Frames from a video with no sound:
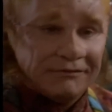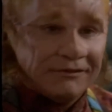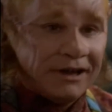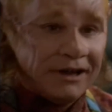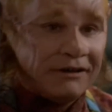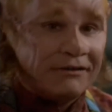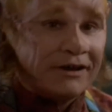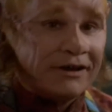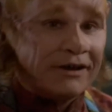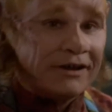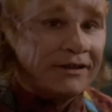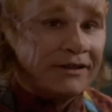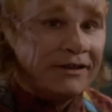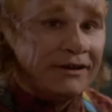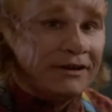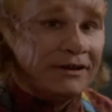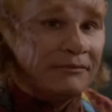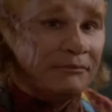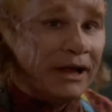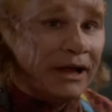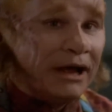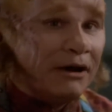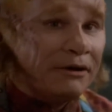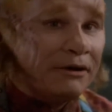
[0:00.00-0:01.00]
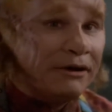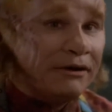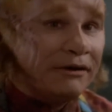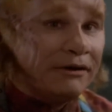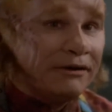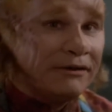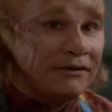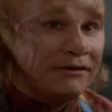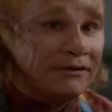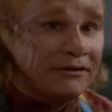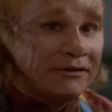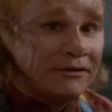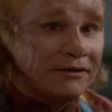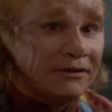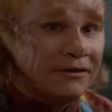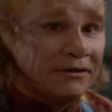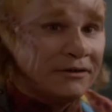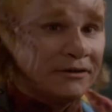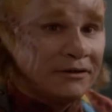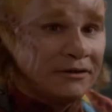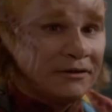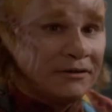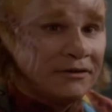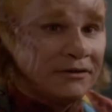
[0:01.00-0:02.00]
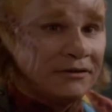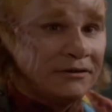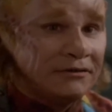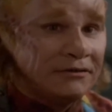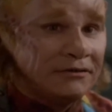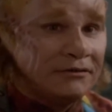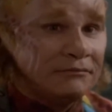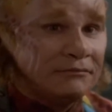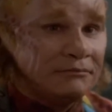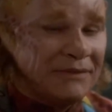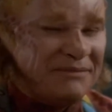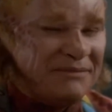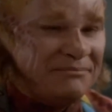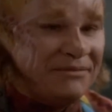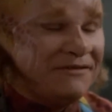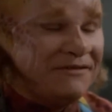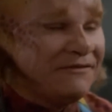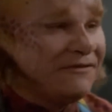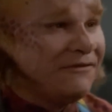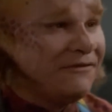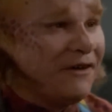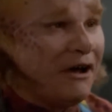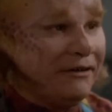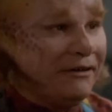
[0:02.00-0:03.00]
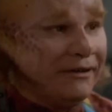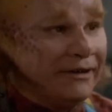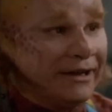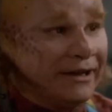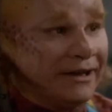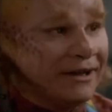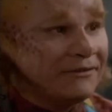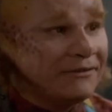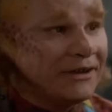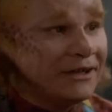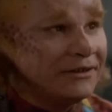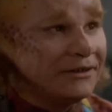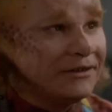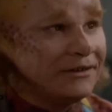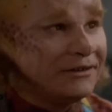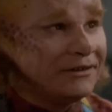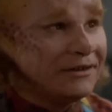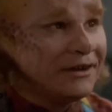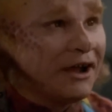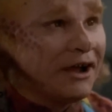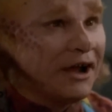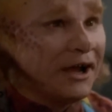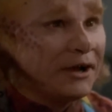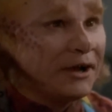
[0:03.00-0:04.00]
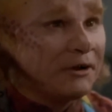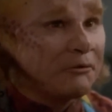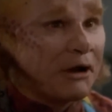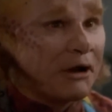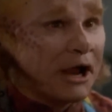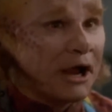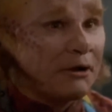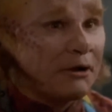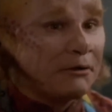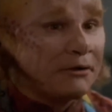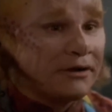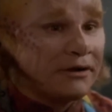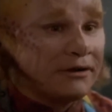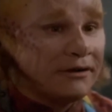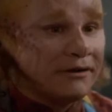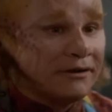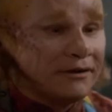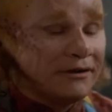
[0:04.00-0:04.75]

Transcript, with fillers: Now that I think about it, it might be fun to have a little guy around.